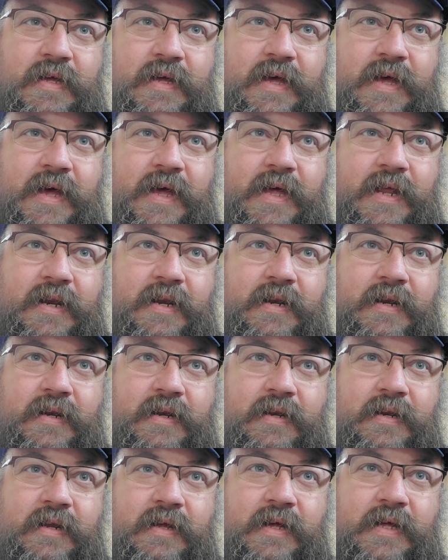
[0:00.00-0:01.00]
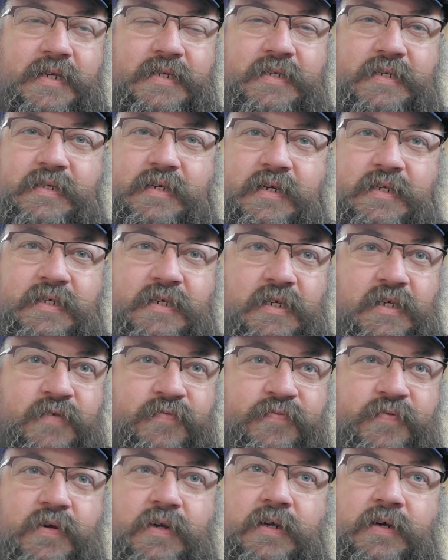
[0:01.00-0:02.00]
and it's just
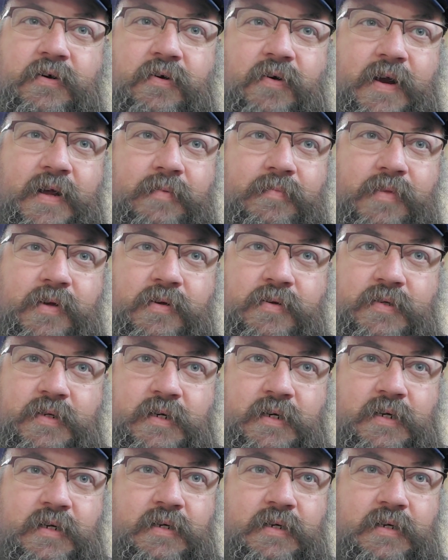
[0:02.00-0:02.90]
full of great music.